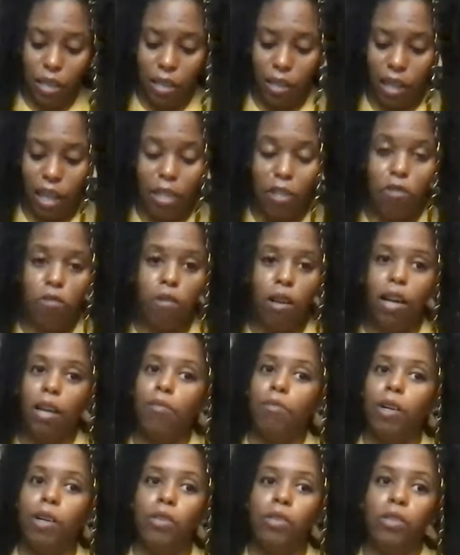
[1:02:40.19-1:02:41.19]
That's why
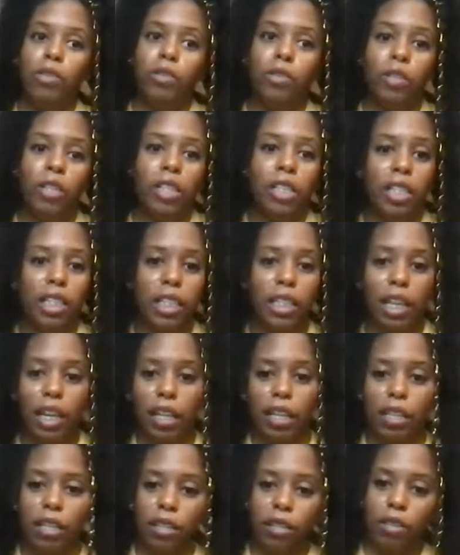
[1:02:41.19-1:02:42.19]
I'm only going to
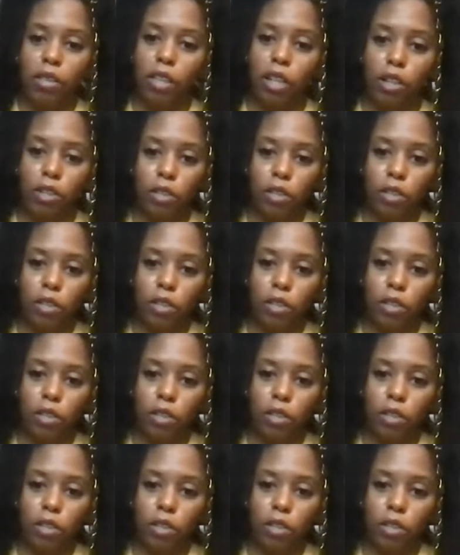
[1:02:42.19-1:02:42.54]
like go